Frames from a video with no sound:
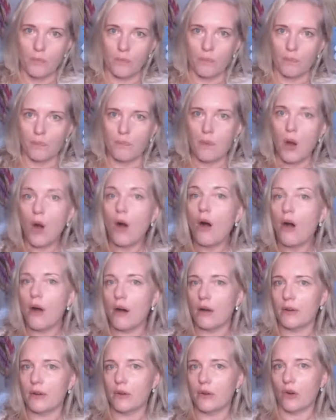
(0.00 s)
part
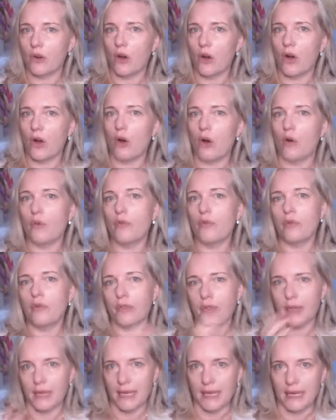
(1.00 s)
of the
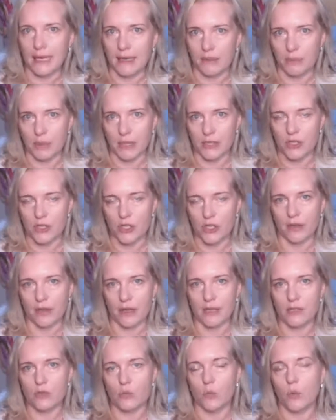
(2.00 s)
healing picture.
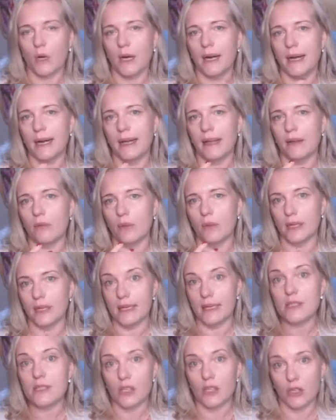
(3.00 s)
That's why we need
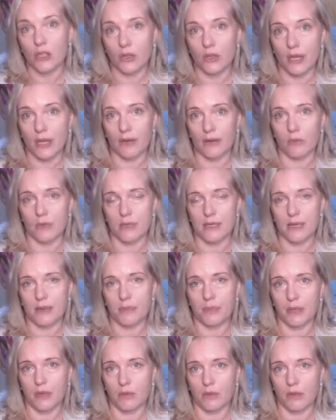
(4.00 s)
to look at what's
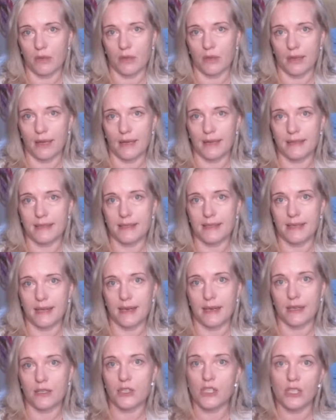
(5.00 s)
happening with the gut and
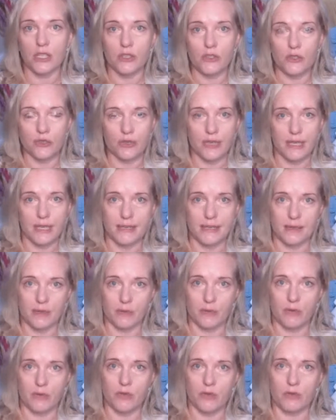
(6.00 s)
actually address some
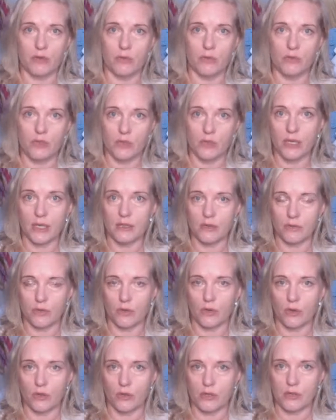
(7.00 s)
of the triggers for
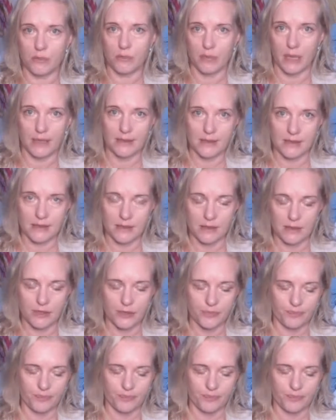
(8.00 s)
those imbalances.